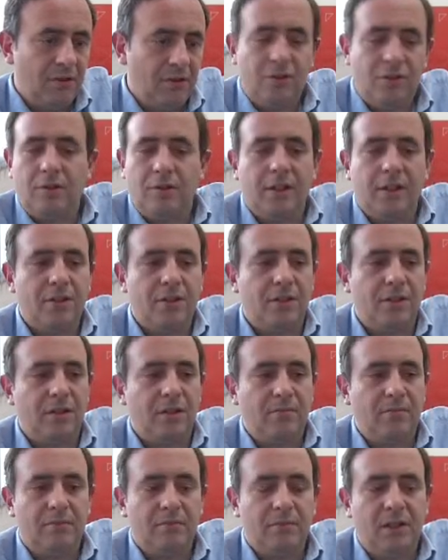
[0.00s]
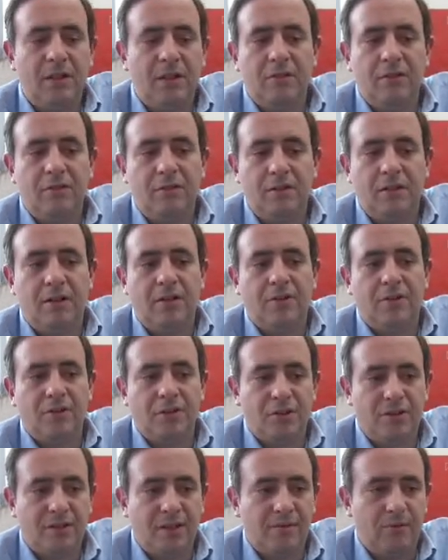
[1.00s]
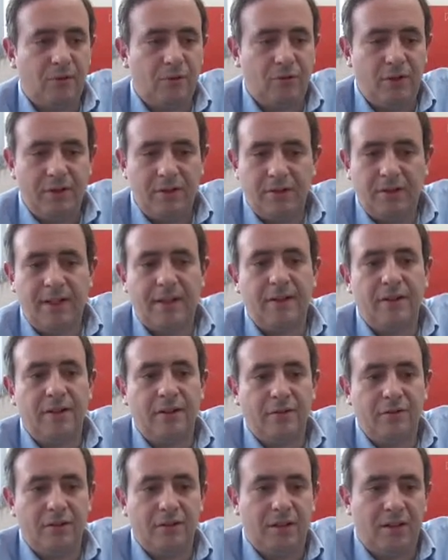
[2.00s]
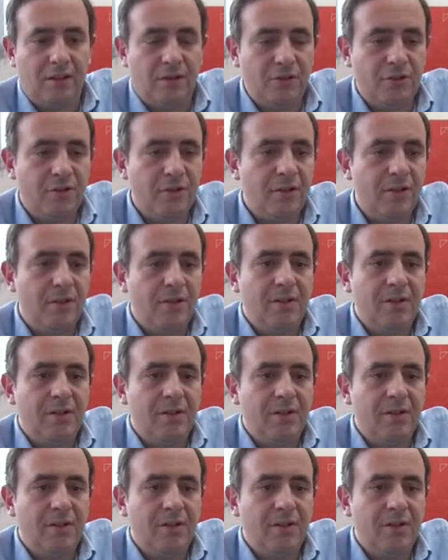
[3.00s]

And so I can send him $100 in a stable coin. He'll get $100.